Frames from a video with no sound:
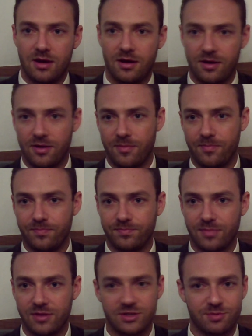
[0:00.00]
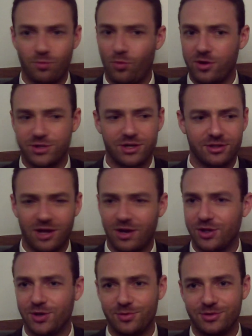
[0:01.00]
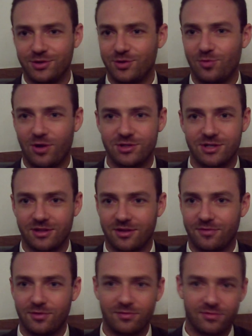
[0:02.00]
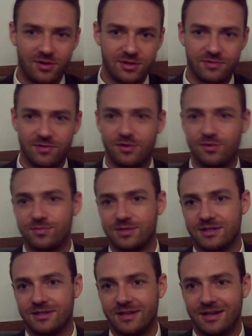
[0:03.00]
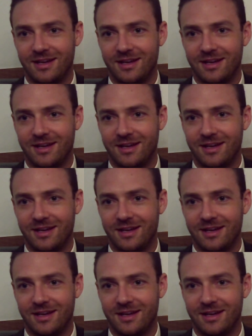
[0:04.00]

I've just been watching a lot of YouTube, watching a lot of old French films, and